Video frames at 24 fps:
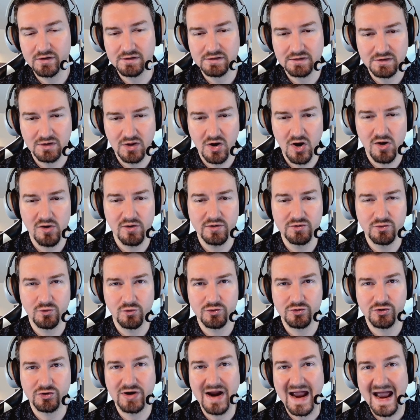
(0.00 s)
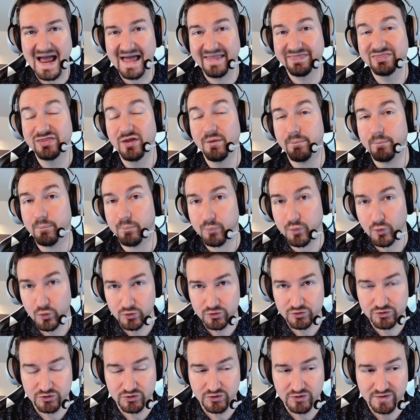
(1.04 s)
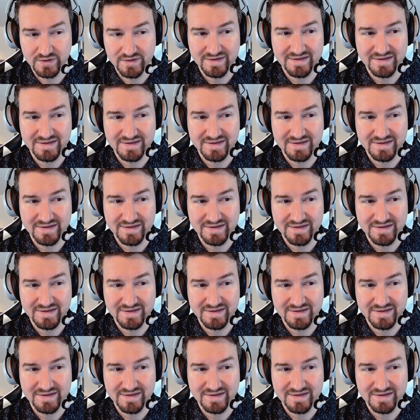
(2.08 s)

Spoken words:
law and order at the border,